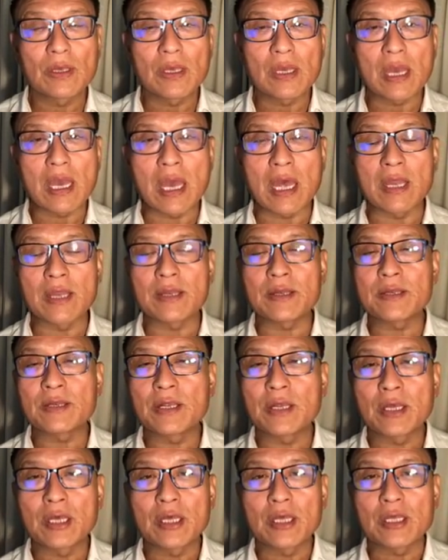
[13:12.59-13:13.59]
and
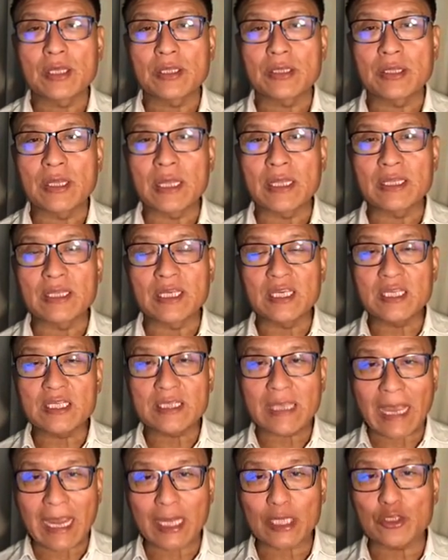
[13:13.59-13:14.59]
then these
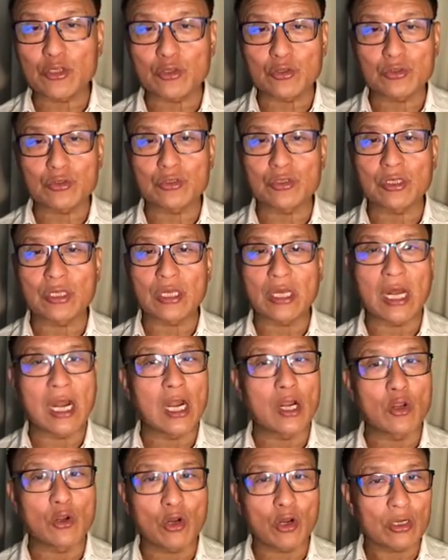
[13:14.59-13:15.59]
actions
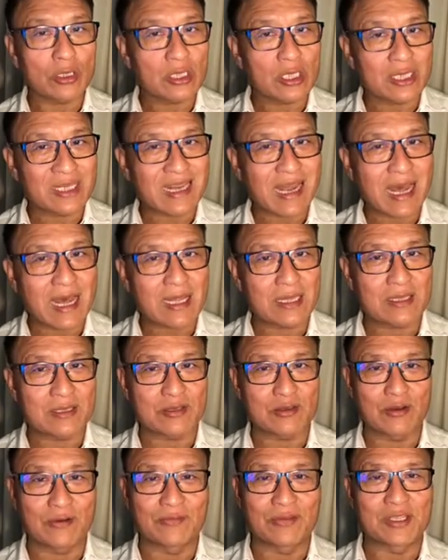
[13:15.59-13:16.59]
are not the
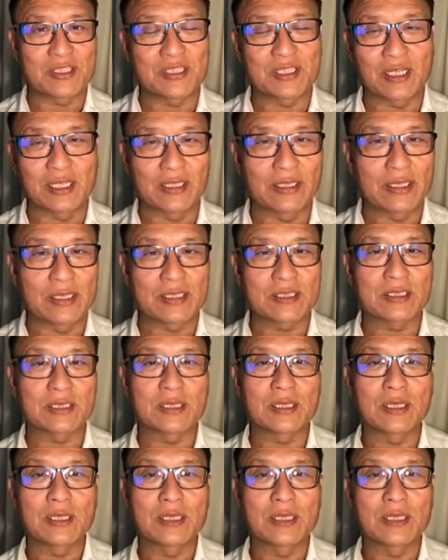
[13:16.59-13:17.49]
dance of the stillness,